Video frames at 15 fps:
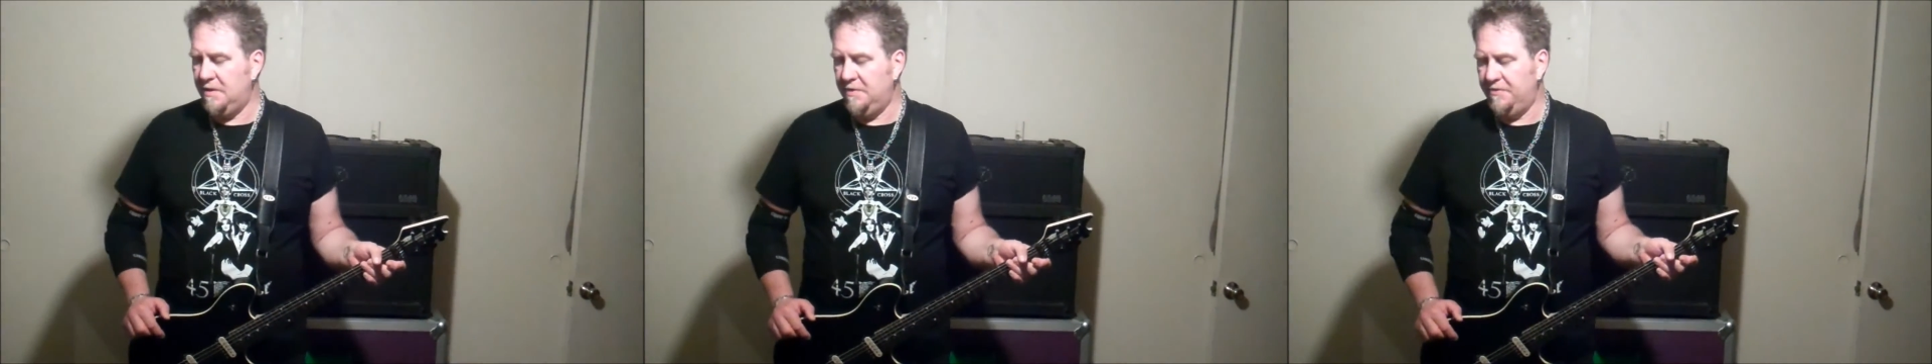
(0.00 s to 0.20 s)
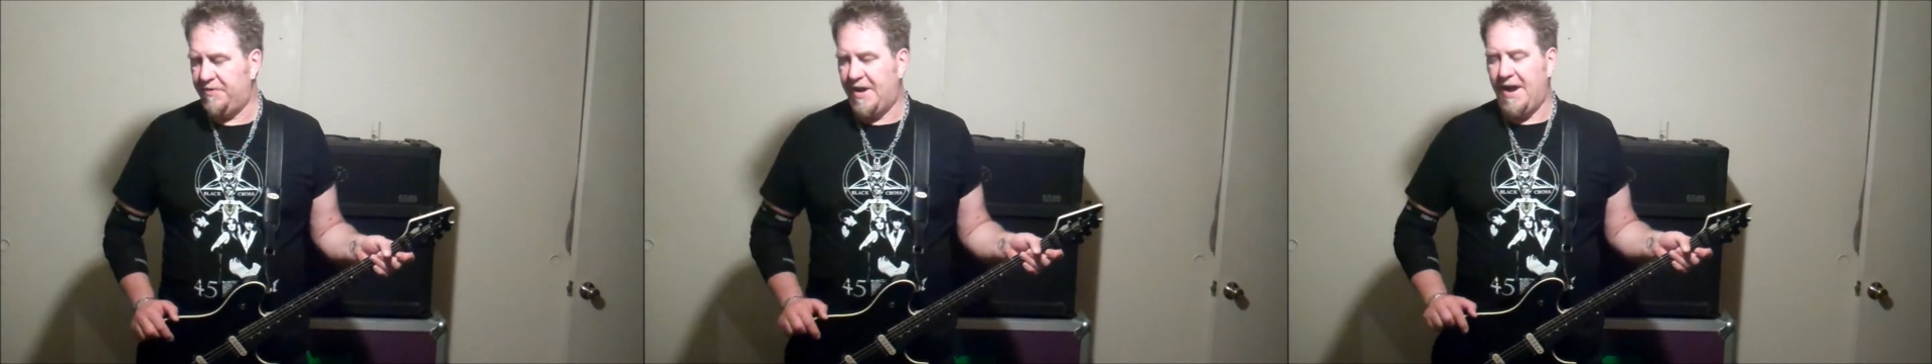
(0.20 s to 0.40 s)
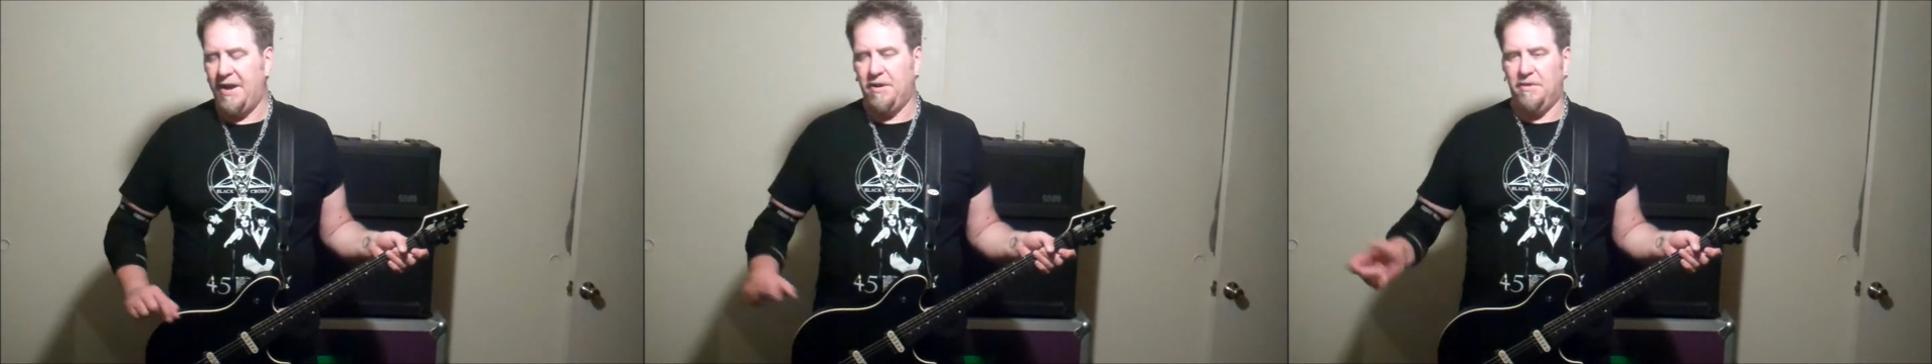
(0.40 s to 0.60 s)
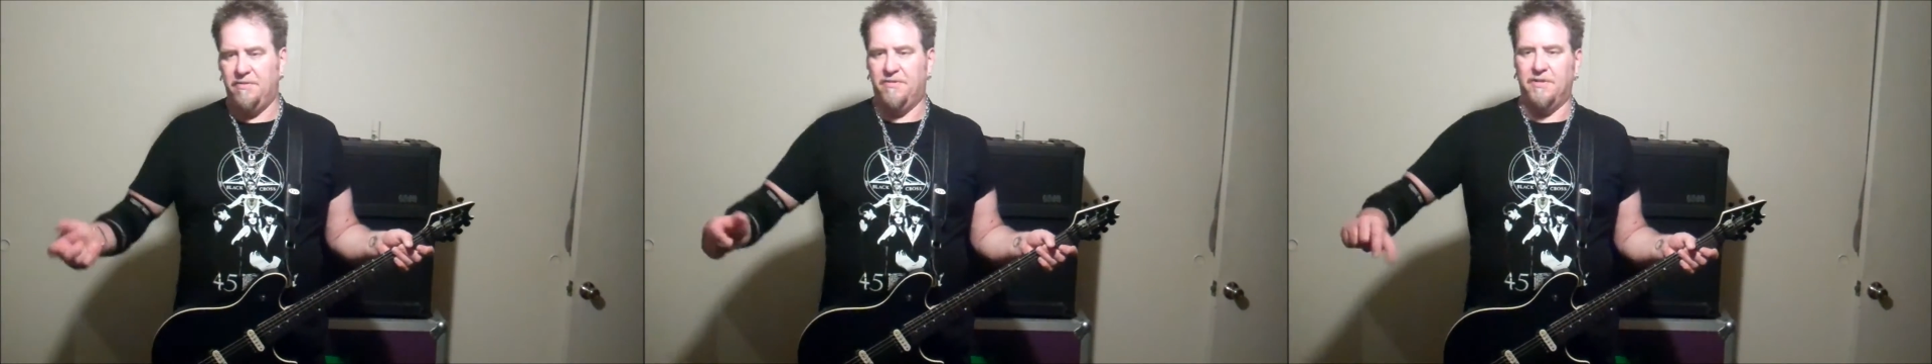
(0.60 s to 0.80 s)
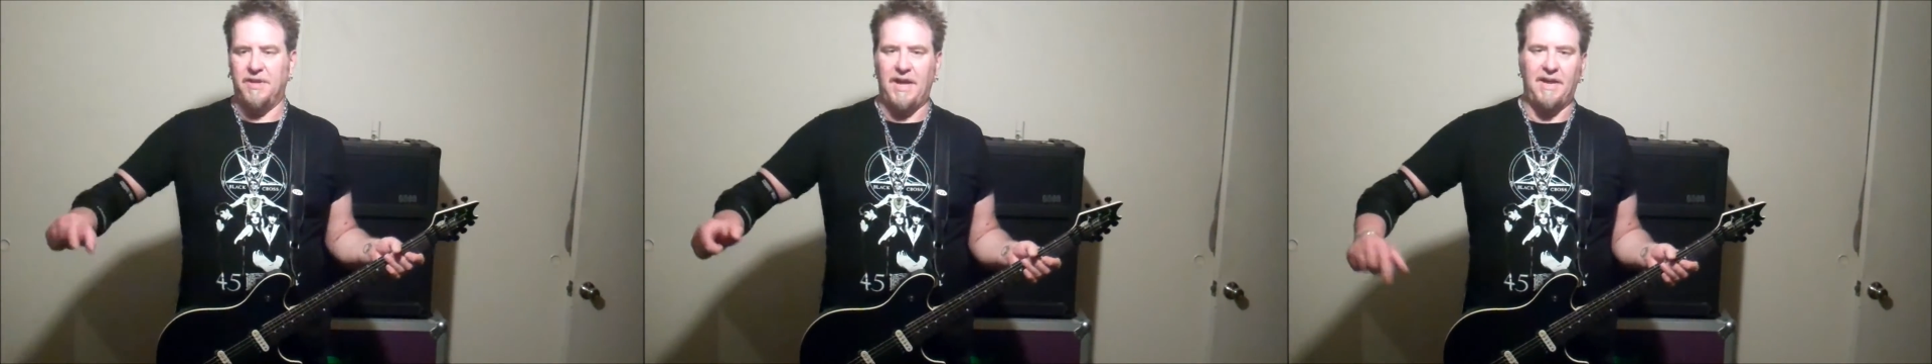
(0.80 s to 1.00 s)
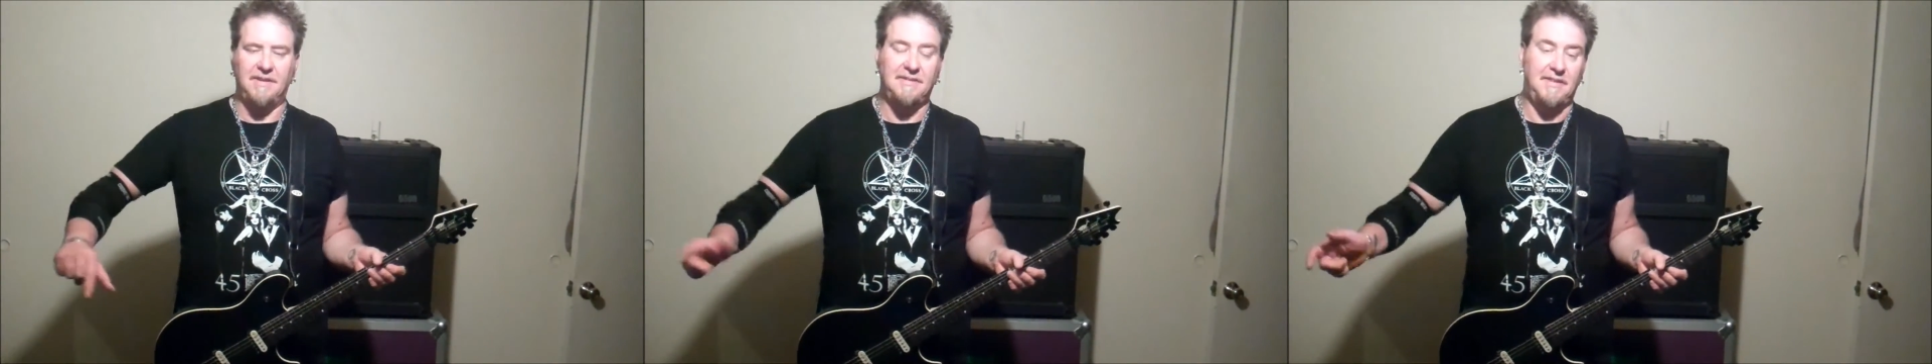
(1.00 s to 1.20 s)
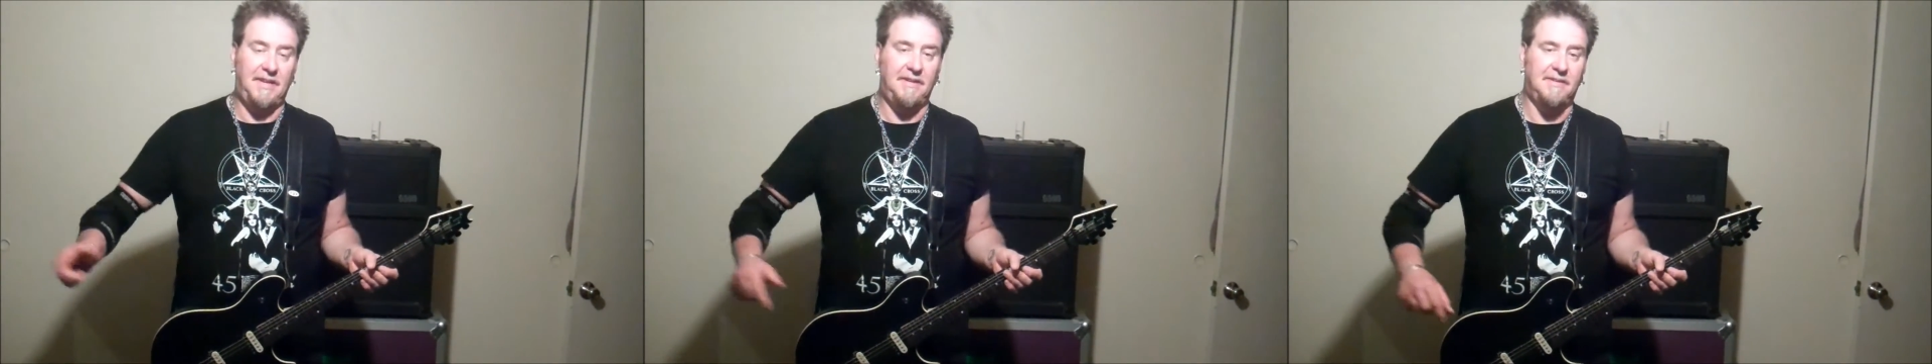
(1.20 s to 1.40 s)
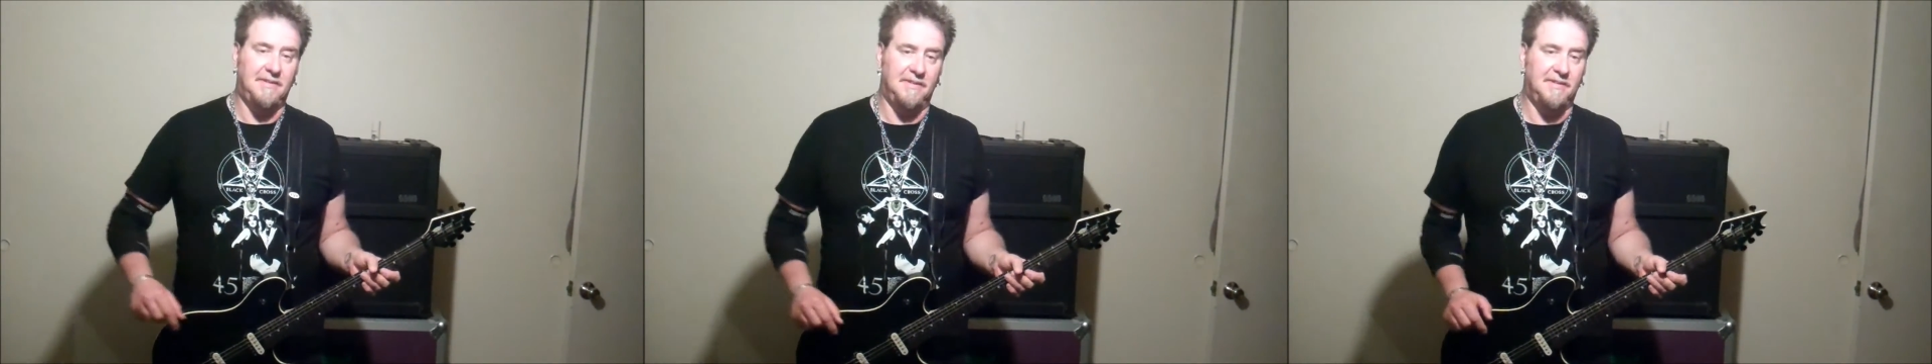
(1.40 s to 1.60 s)
vinyl for like
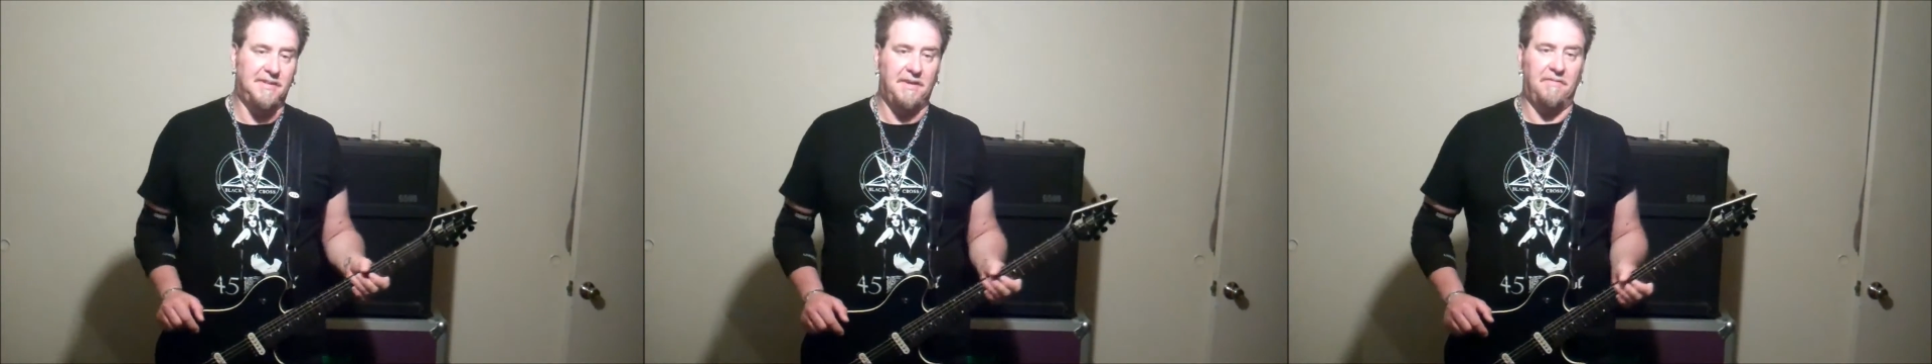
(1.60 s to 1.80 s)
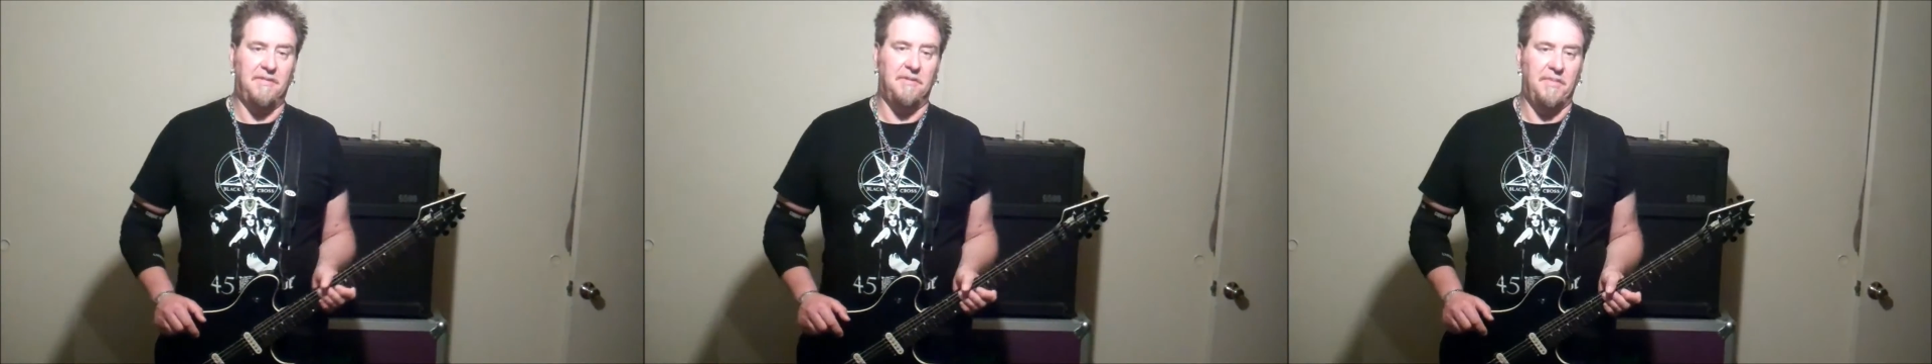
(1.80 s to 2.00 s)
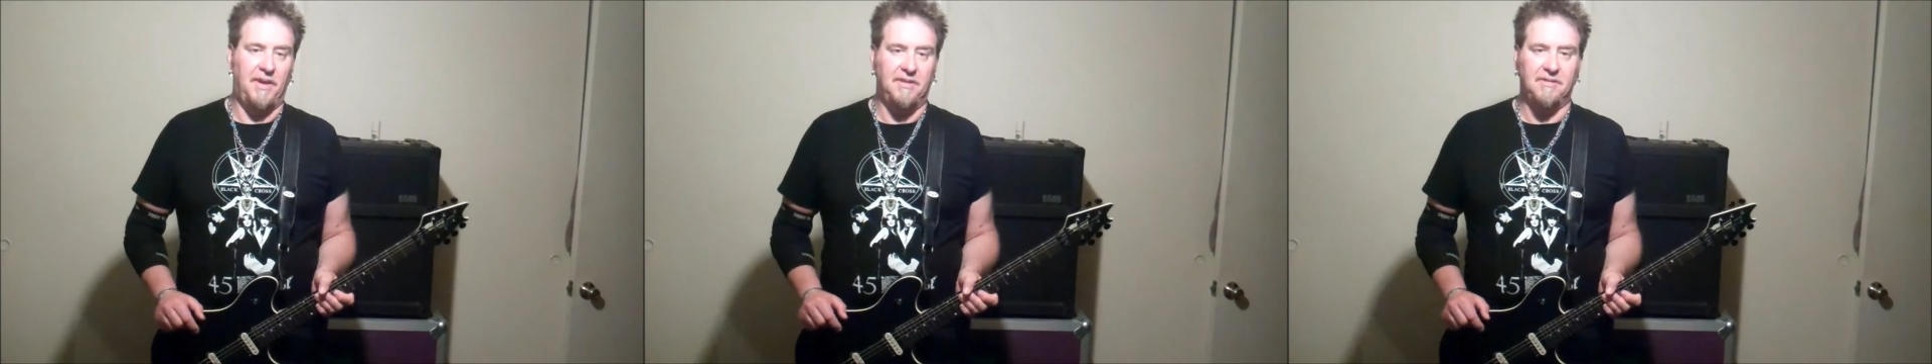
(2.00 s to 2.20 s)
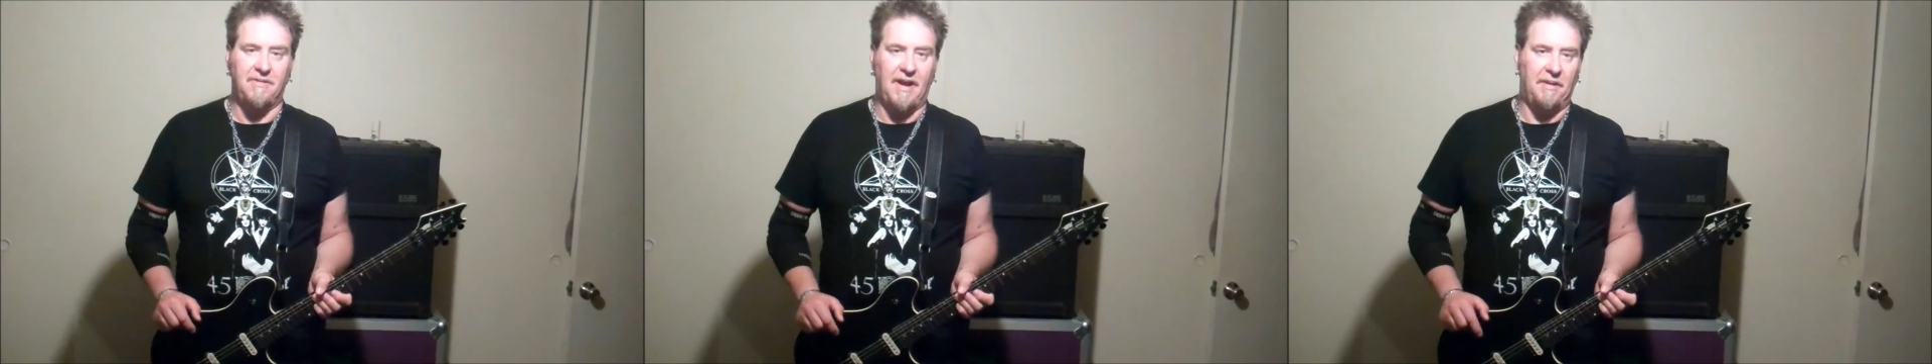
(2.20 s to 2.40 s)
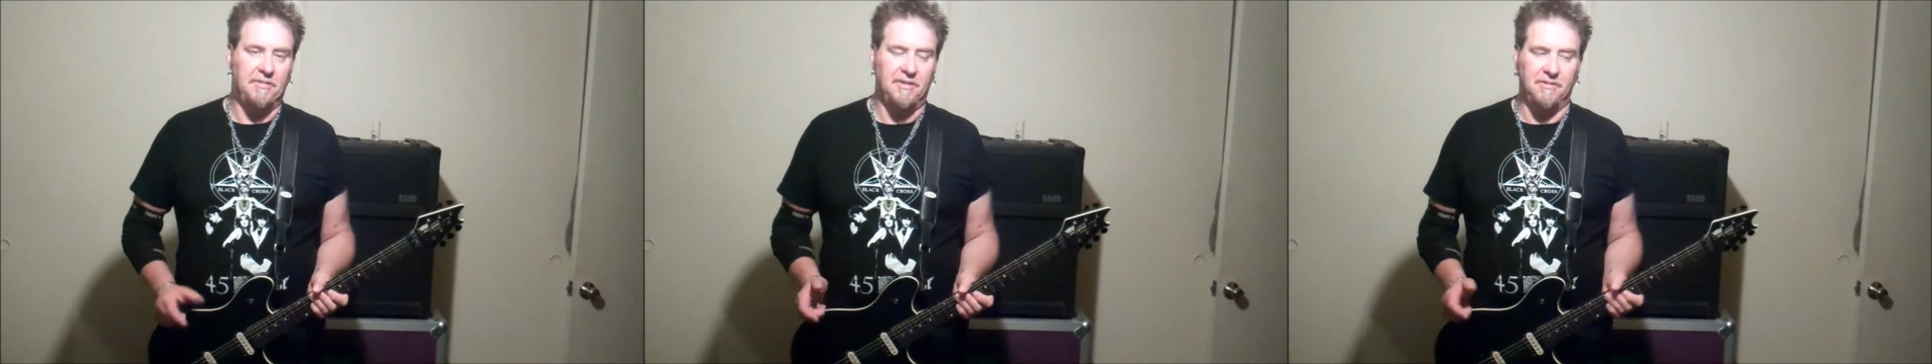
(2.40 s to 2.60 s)
seats and stuff to make straps.